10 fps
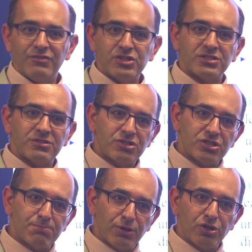
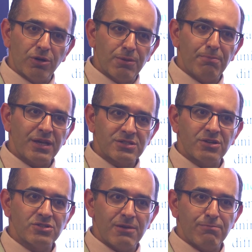just perturb the
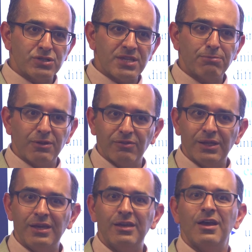pixels
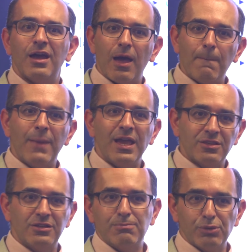imperceptibly and
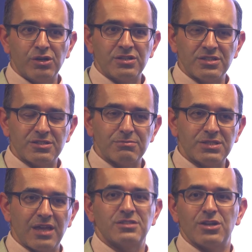make the deep learning system
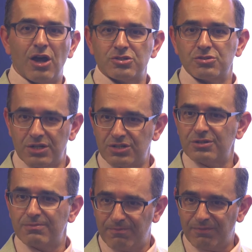say it's an
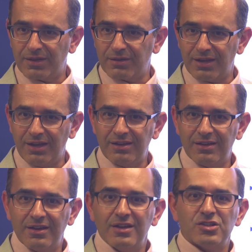ostrich,
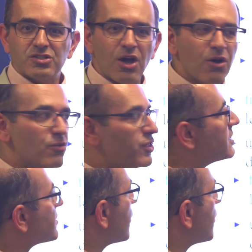okay? So these